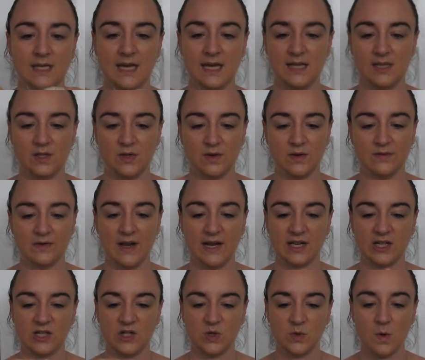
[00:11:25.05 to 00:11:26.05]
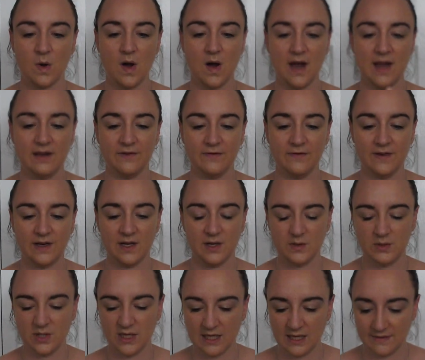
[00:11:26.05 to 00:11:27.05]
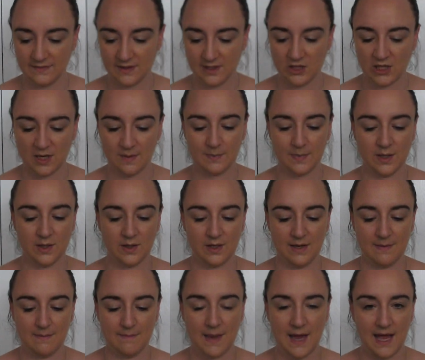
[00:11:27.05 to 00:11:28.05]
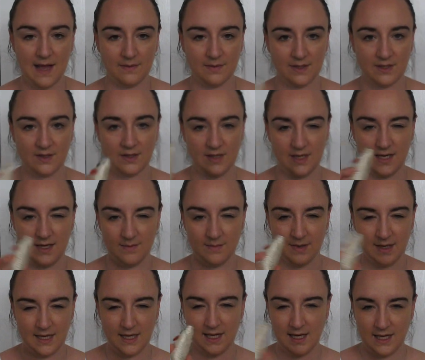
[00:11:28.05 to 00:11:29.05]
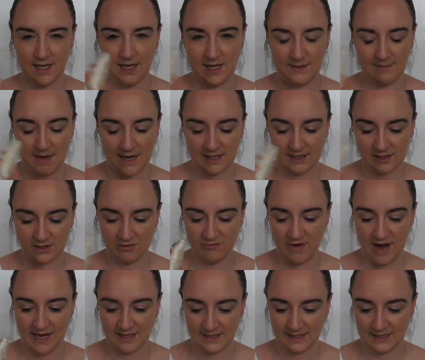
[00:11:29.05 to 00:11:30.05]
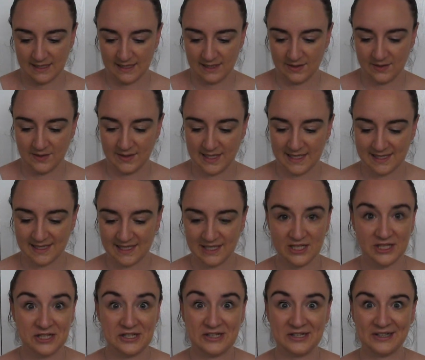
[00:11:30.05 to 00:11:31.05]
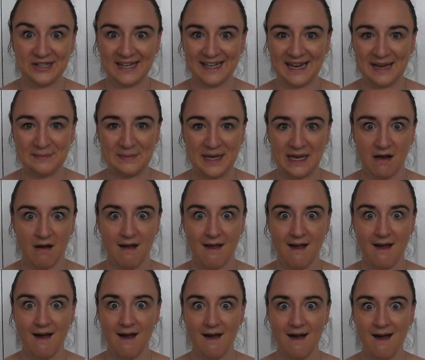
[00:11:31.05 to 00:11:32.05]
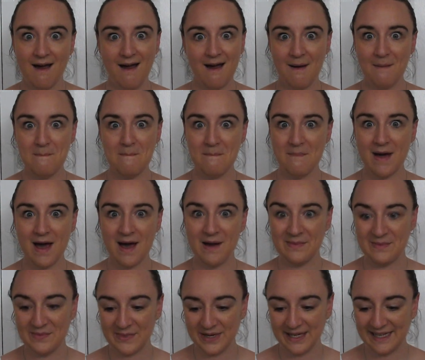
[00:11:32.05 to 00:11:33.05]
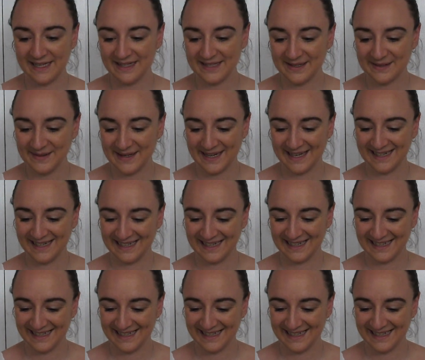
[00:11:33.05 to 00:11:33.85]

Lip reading: He's sort of like a twine feel. She loves jumping on him, pouncing on him. He makes a rattly noise. She's looking at me like, Mum, what are you doing?